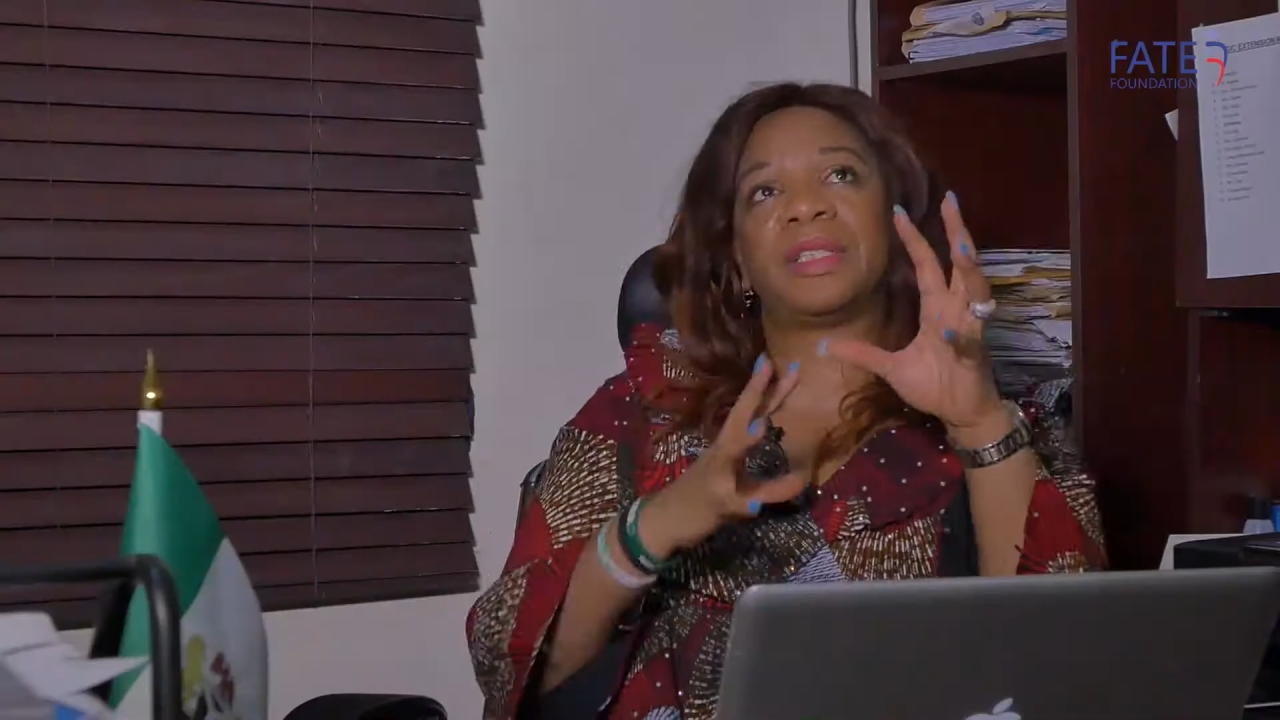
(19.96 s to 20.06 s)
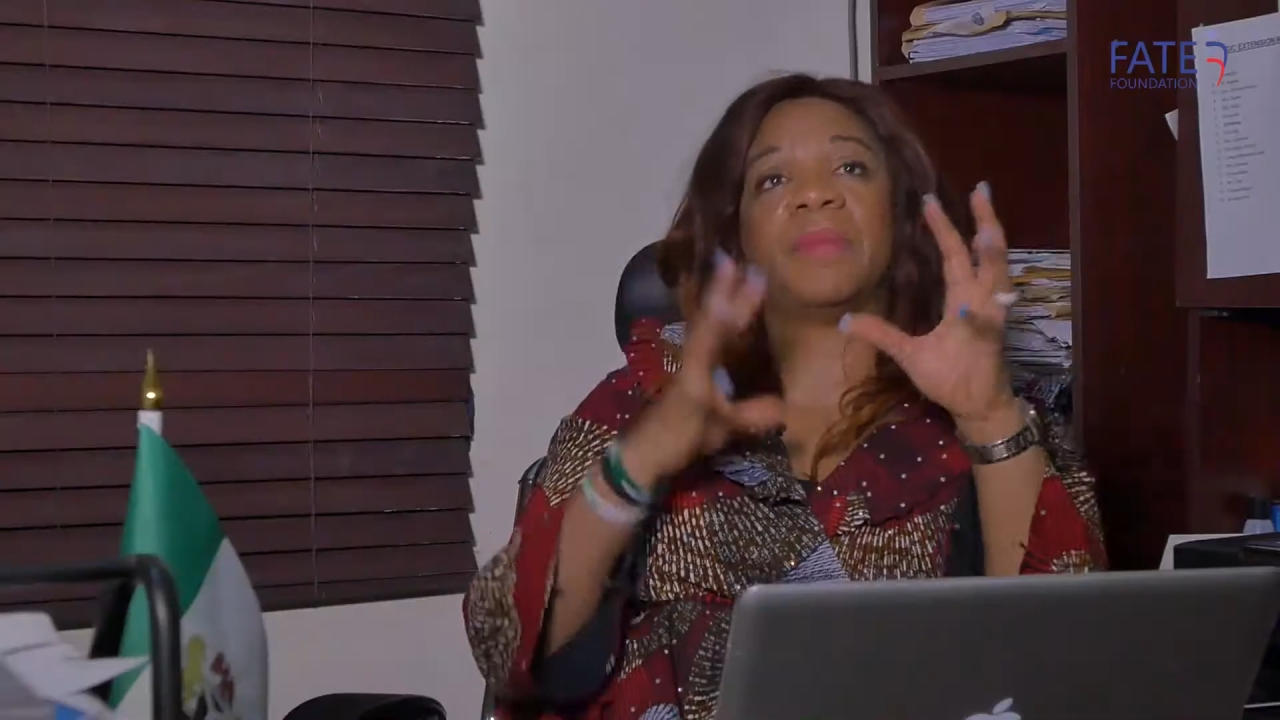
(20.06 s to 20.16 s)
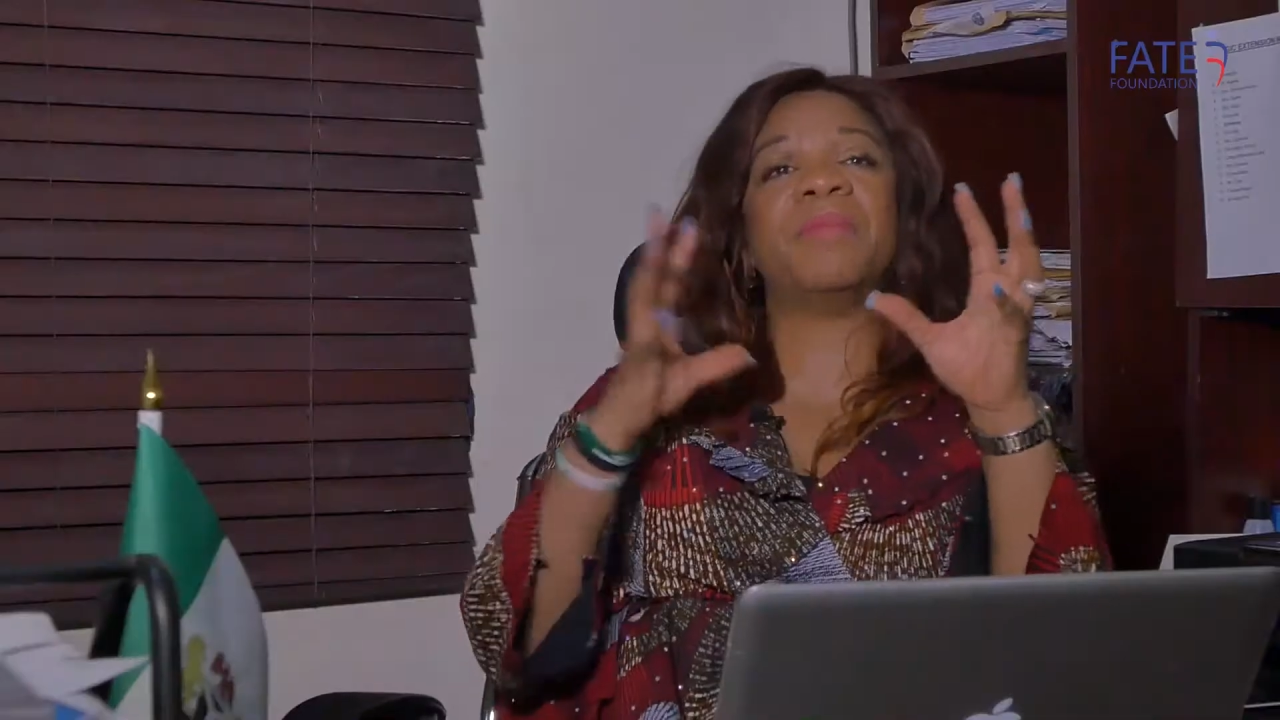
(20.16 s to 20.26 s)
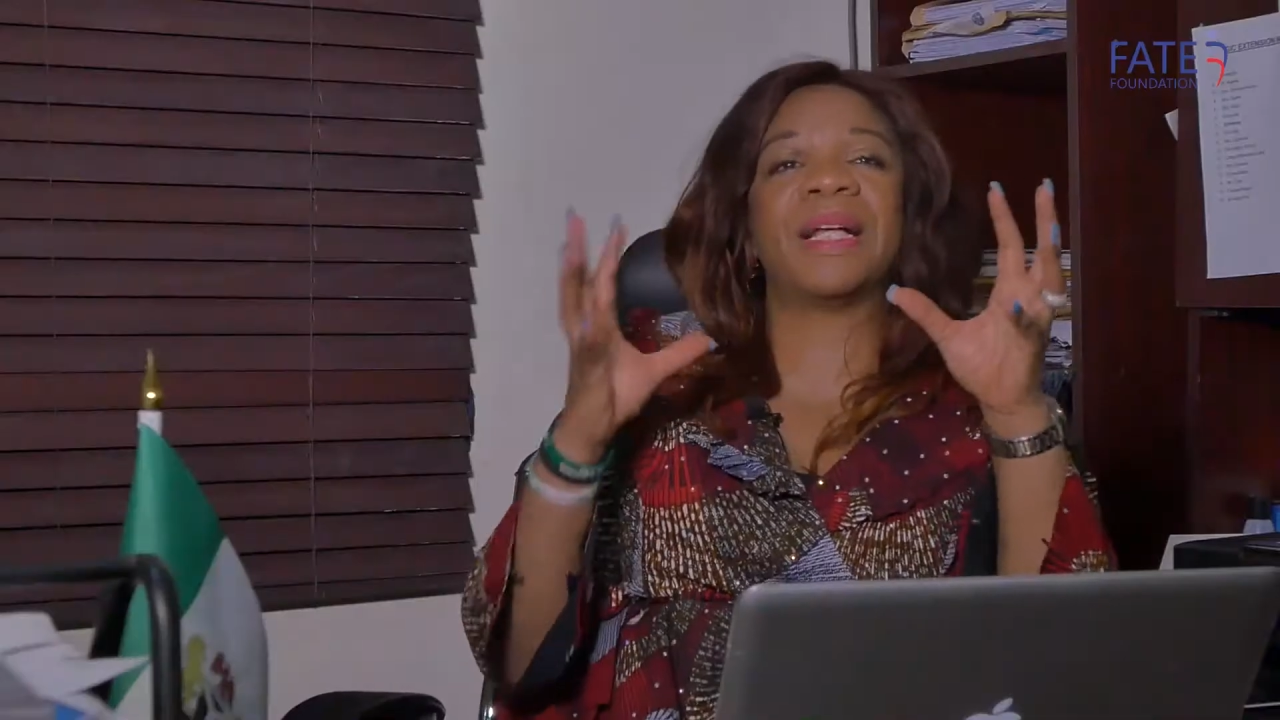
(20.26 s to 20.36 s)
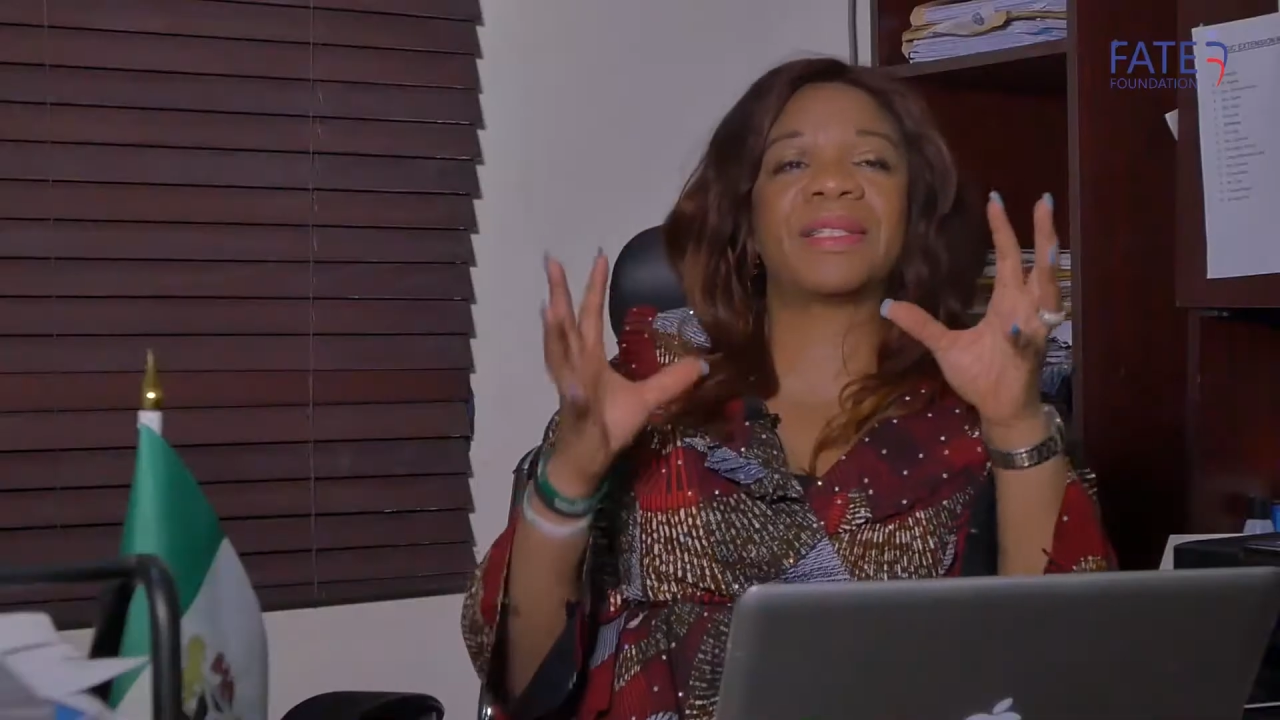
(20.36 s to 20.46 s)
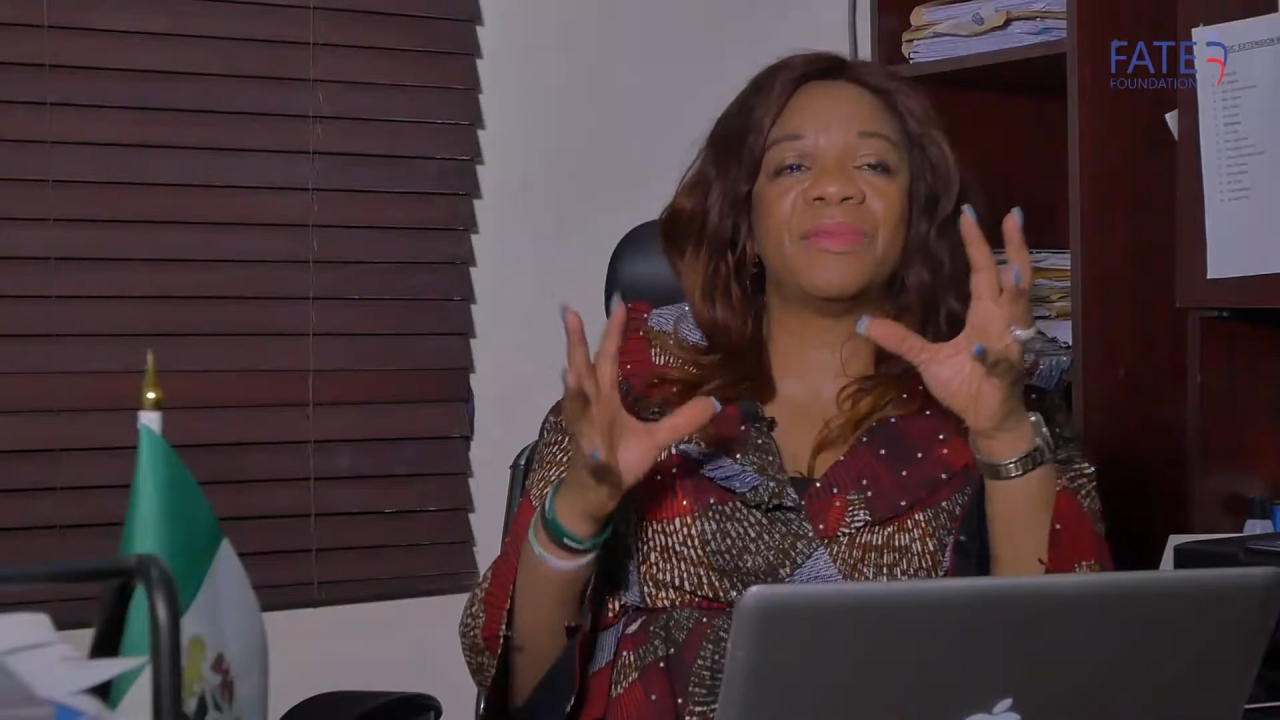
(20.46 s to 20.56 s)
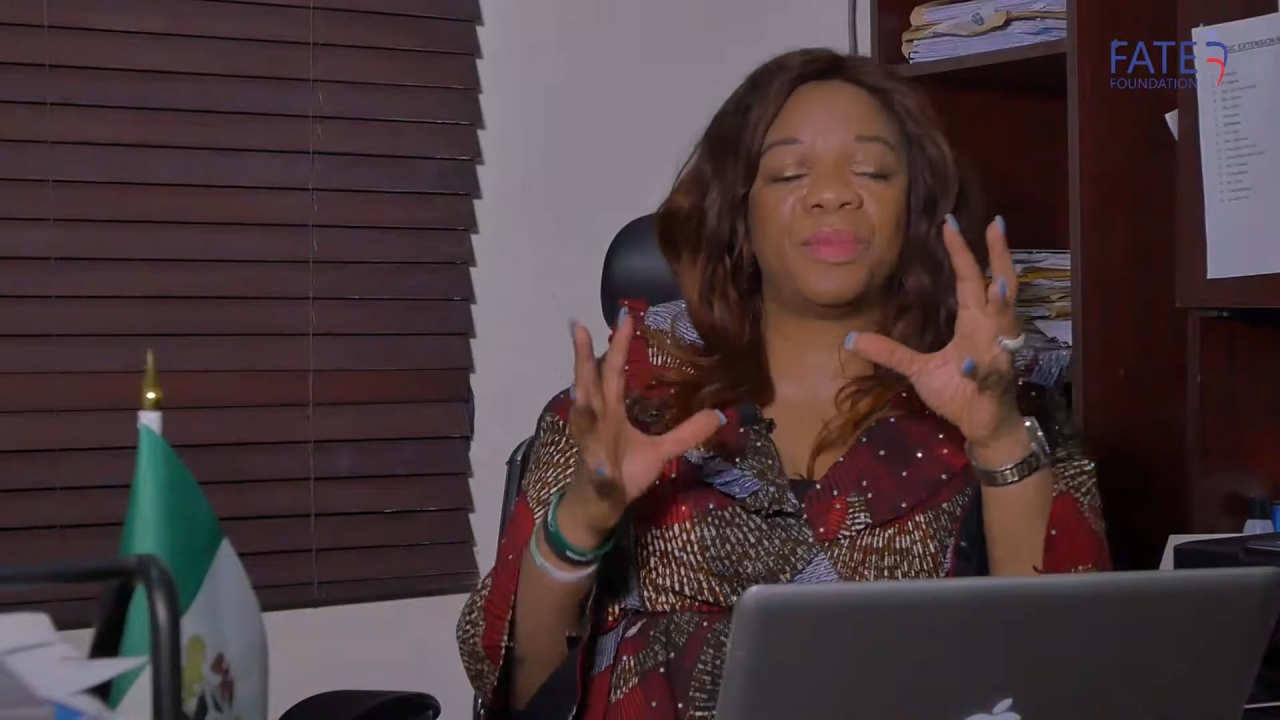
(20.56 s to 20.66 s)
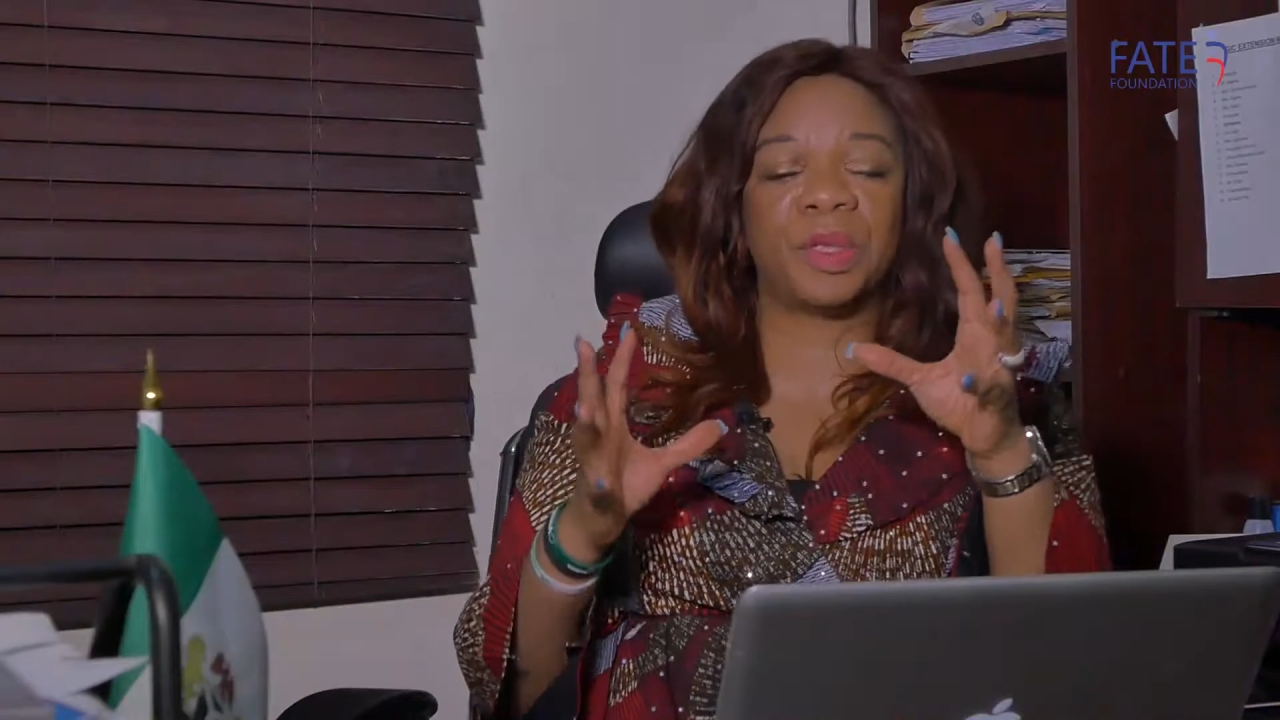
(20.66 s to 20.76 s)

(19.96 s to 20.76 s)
It's a massive